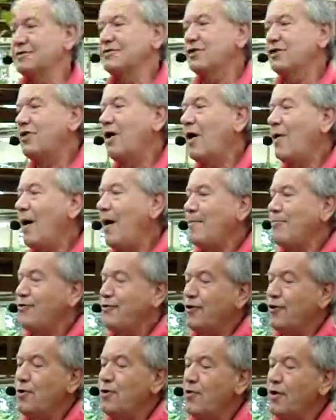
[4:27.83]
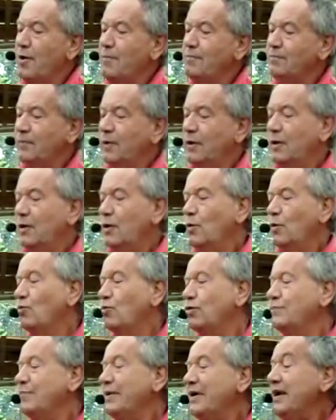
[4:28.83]
to grow up through them
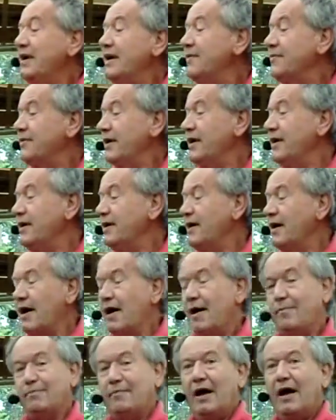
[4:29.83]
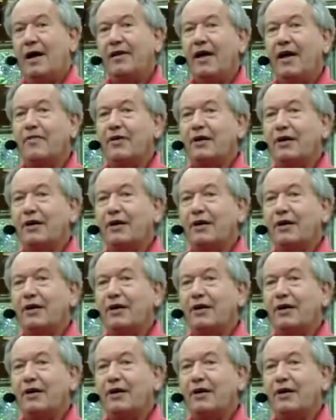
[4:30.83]
would be another